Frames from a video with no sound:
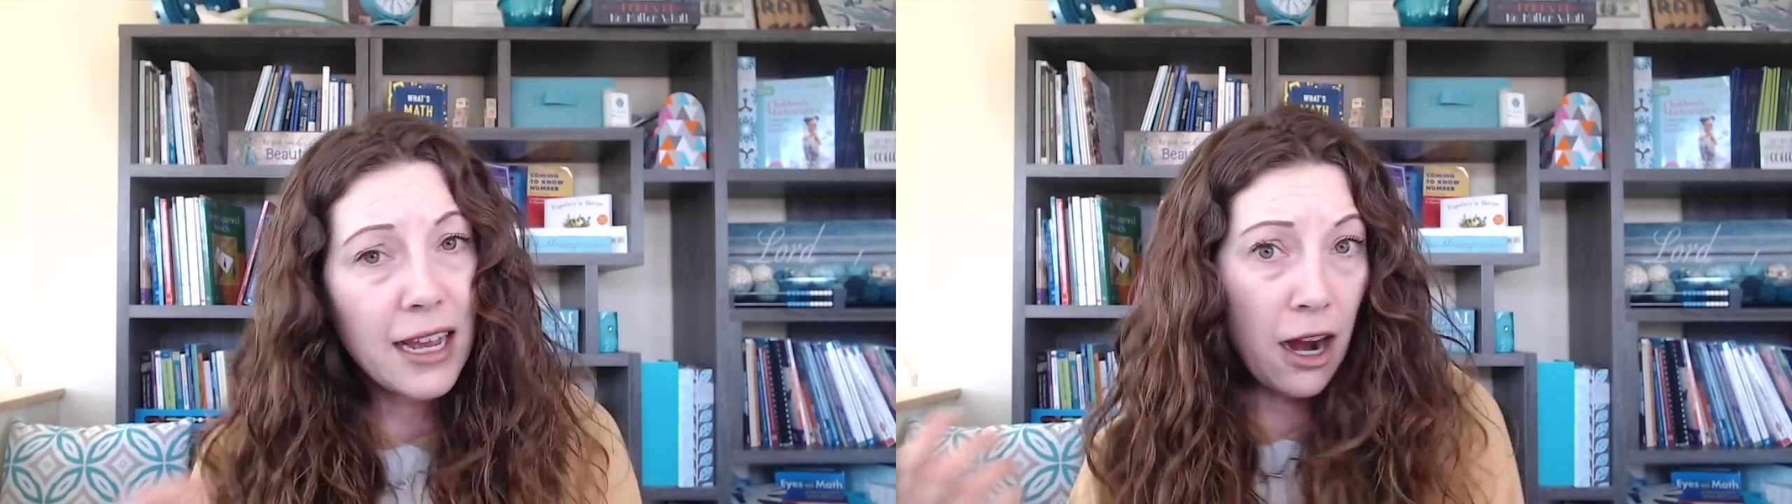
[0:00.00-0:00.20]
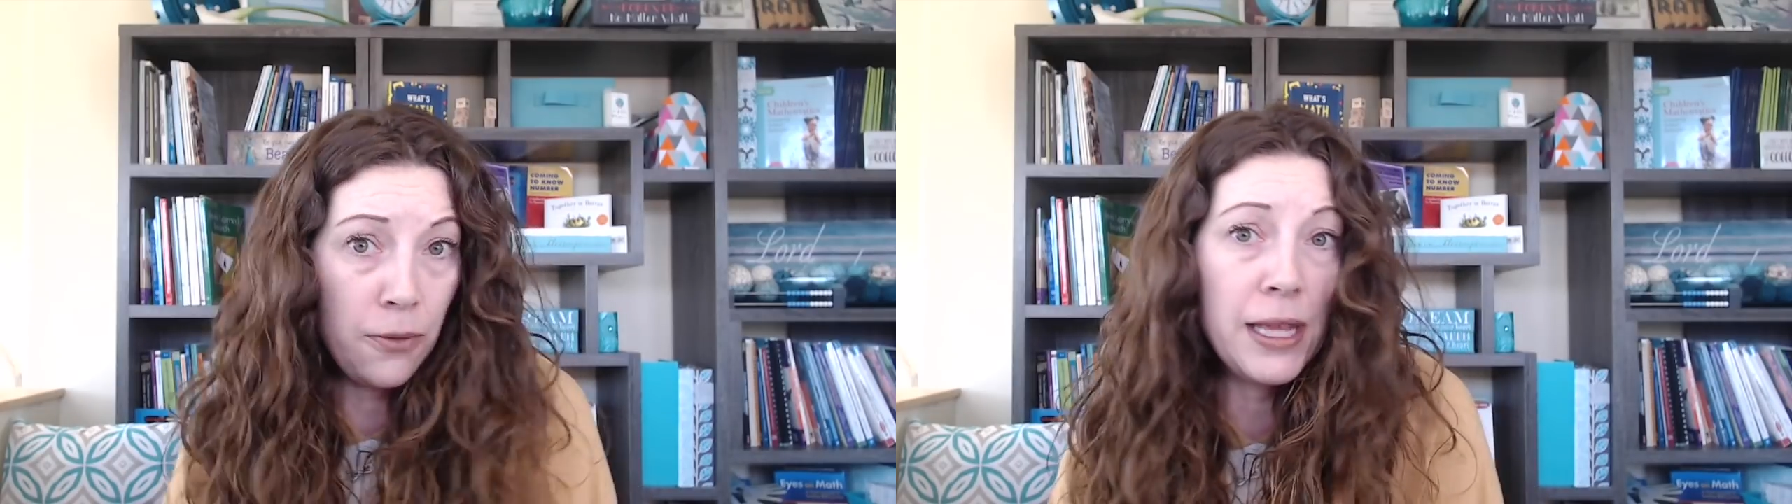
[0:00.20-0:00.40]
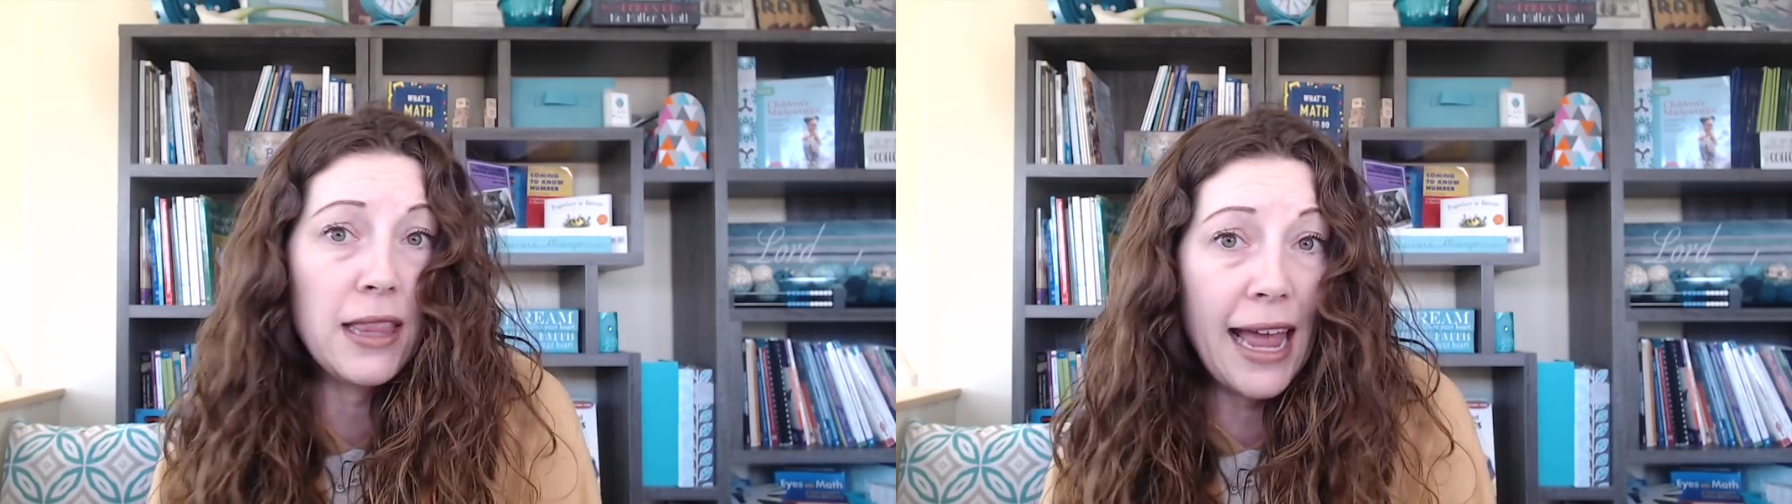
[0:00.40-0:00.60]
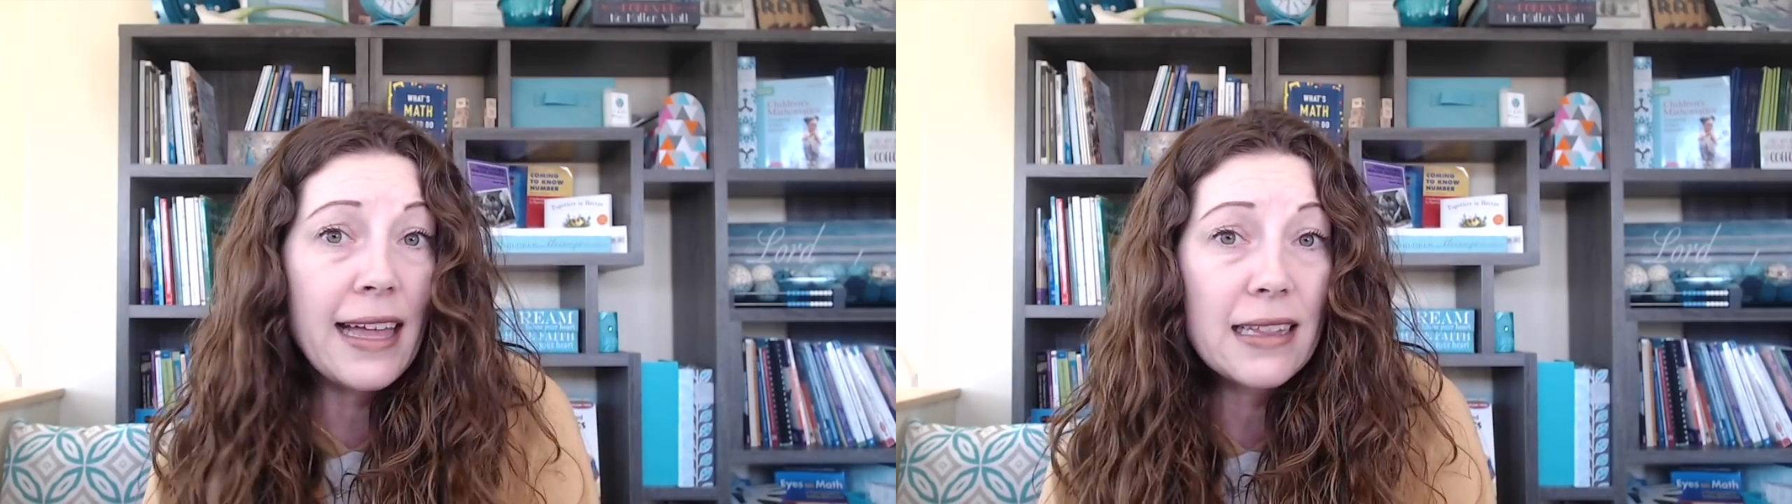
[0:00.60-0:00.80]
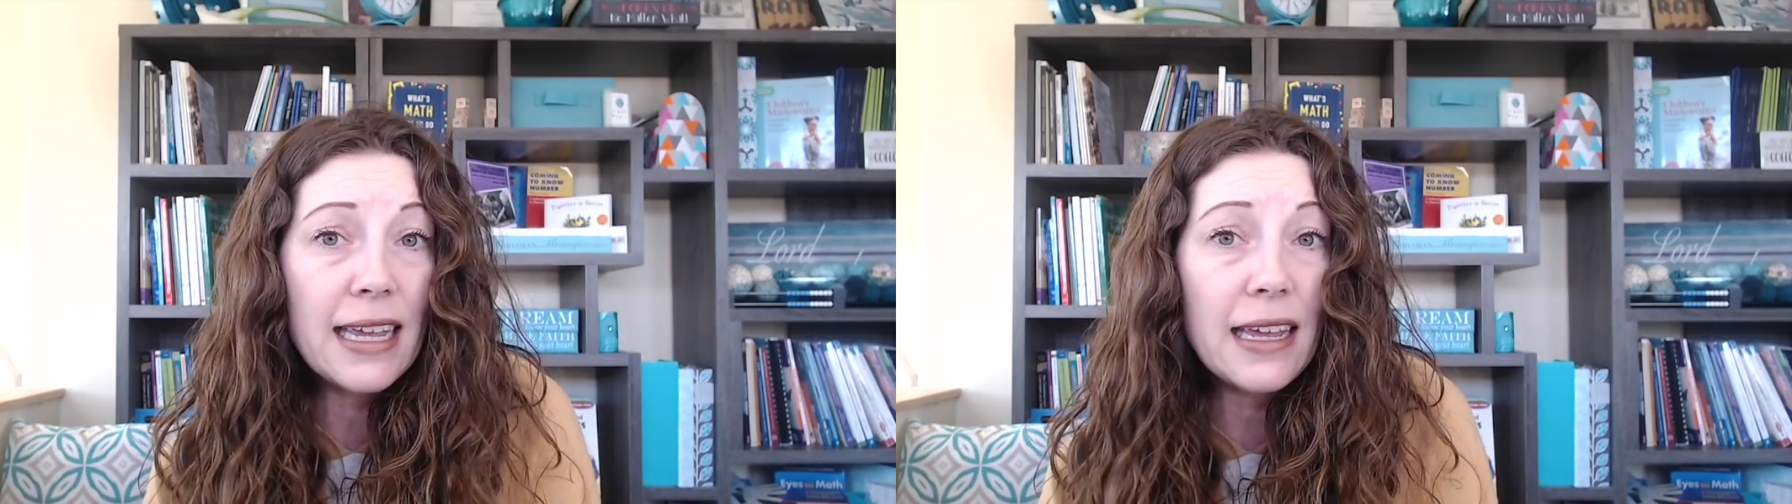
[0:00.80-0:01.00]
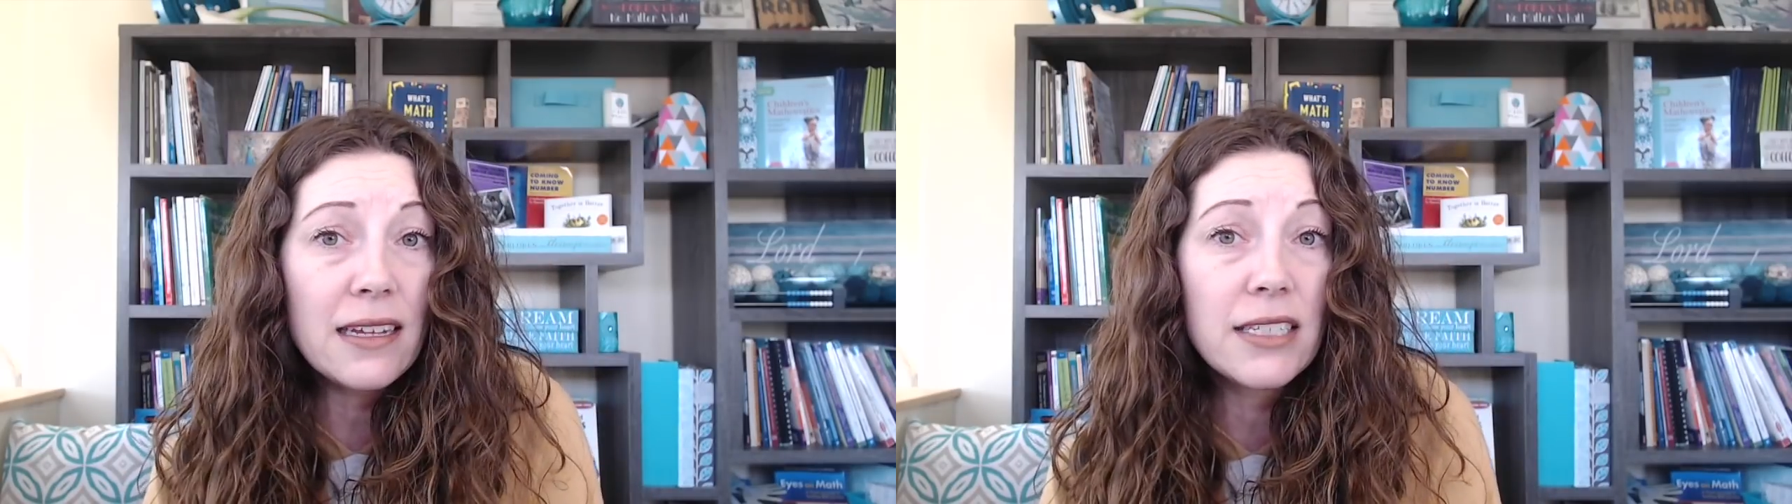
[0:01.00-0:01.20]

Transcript: Are we likely